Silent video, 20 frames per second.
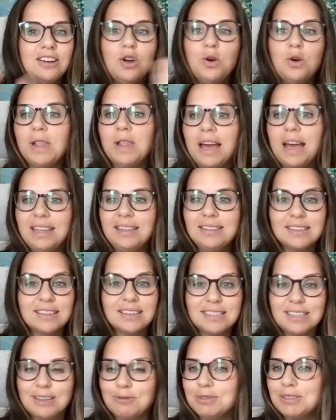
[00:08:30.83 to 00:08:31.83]
no lights
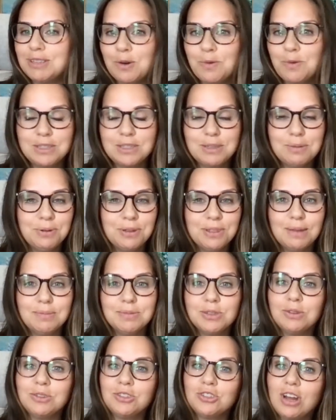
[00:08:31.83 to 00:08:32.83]
because there was nowhere to put them.
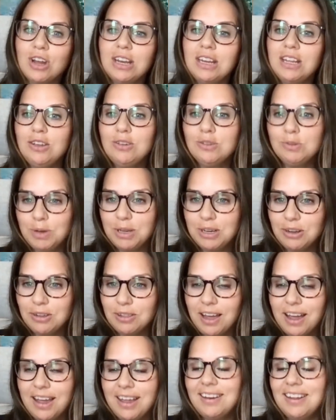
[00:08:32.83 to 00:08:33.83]
So I was trying to use window
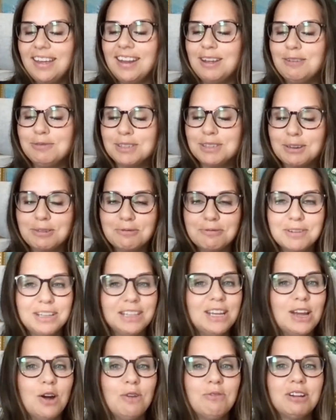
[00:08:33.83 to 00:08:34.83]
light, and it was a
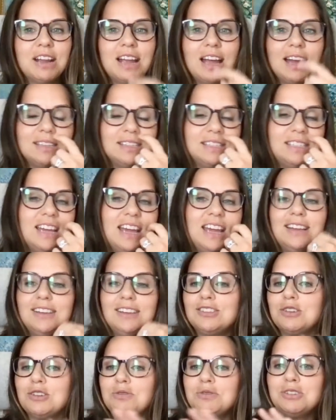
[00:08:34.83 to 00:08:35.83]
really overcast day.
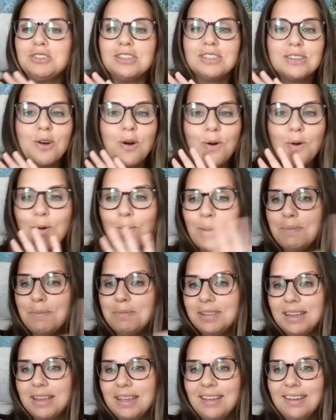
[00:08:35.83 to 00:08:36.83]
So it was just
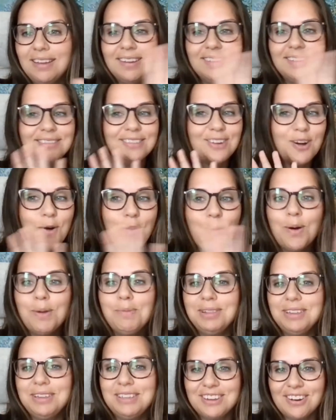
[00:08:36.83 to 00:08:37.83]
horribly,
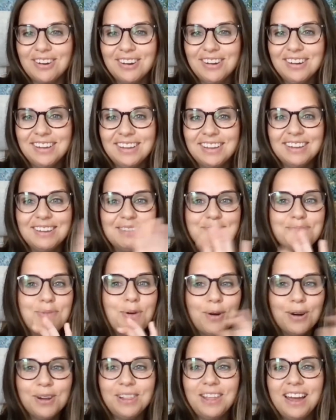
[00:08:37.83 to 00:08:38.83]
horribly dark,
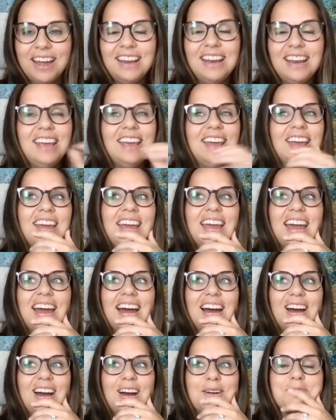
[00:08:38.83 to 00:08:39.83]
poor light.
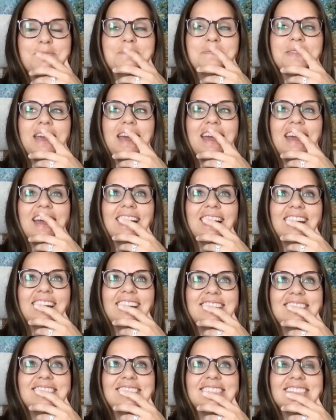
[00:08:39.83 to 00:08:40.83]

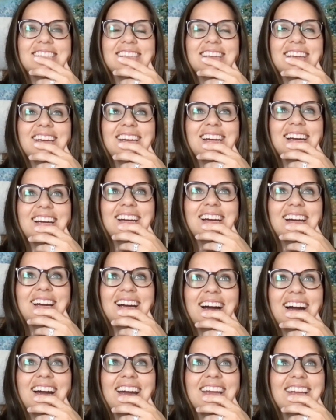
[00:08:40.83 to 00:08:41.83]
And
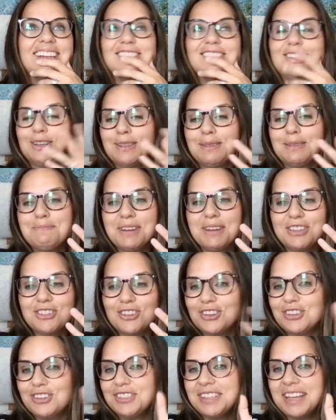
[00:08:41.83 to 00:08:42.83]
I took the
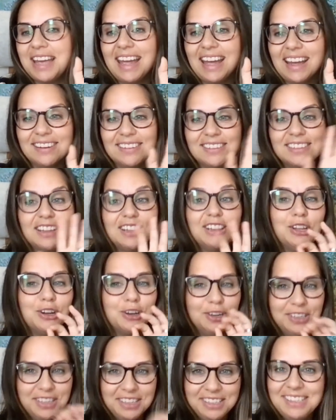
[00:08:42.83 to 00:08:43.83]
pictures and
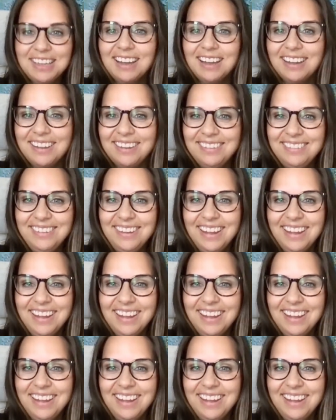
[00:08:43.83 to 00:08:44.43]
learned a ton,